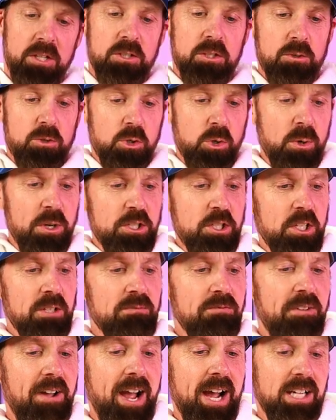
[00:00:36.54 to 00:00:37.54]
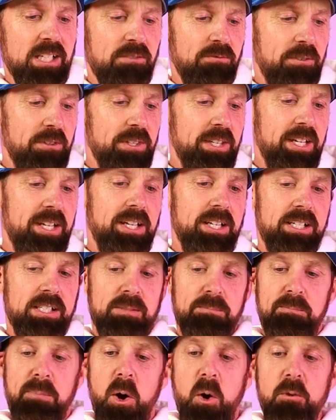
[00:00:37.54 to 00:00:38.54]
Nutrition facts for these,
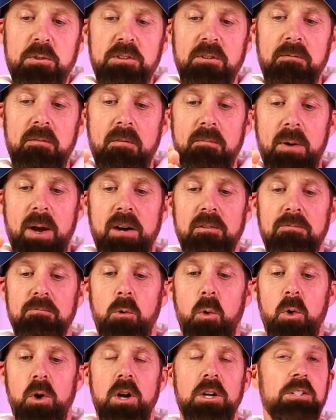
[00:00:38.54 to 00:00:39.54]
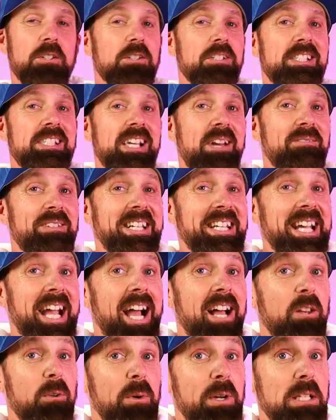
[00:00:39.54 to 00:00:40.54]
both of them are 470
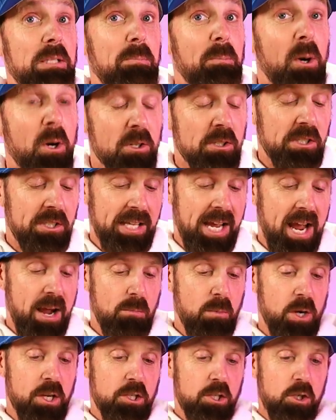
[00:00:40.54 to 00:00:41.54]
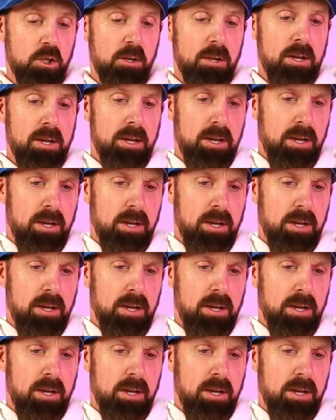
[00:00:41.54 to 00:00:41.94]
calories per sandwich.